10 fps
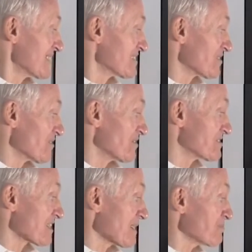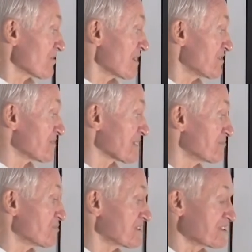So there's a couple of ways we can
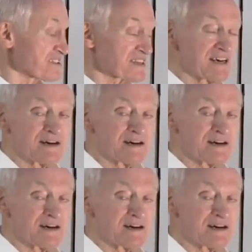put this,